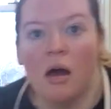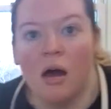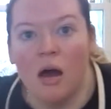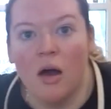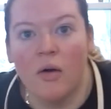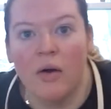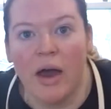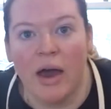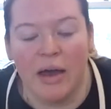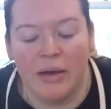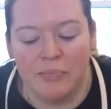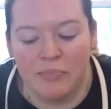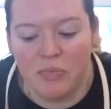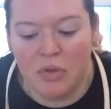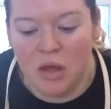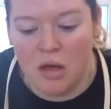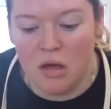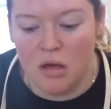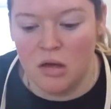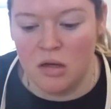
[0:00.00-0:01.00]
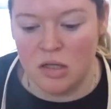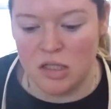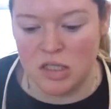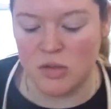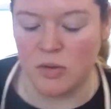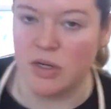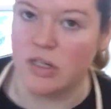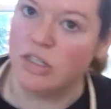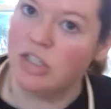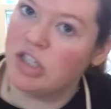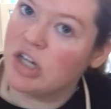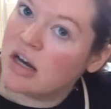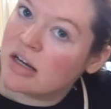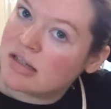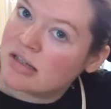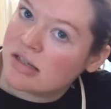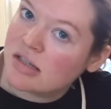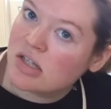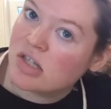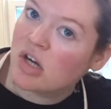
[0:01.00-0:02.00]
Okay, so I
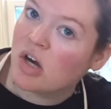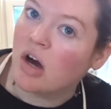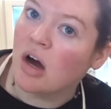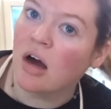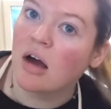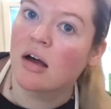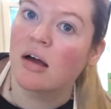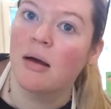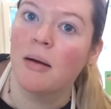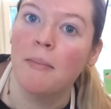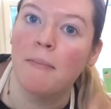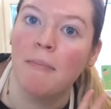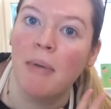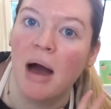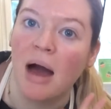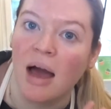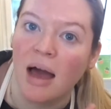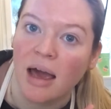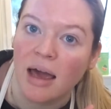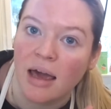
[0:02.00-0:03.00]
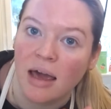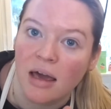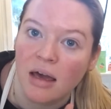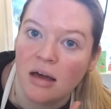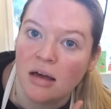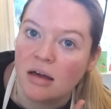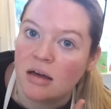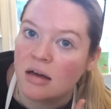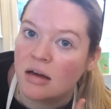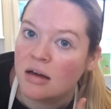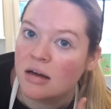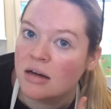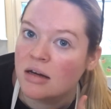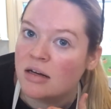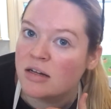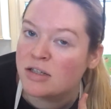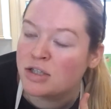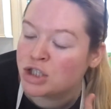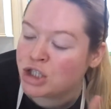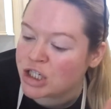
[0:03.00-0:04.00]
just took my
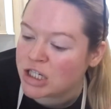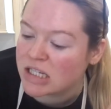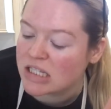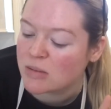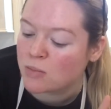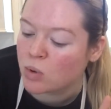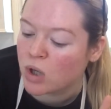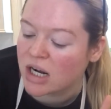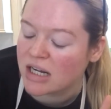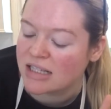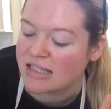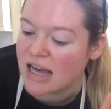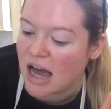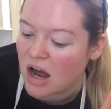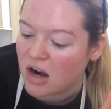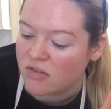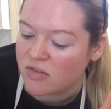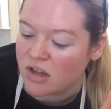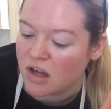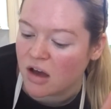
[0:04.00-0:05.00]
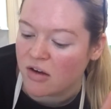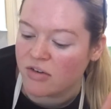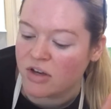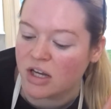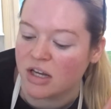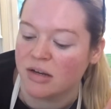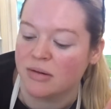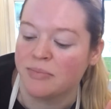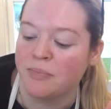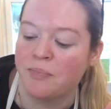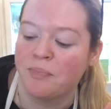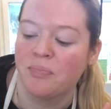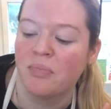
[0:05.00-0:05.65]
cheese breads out of the oven.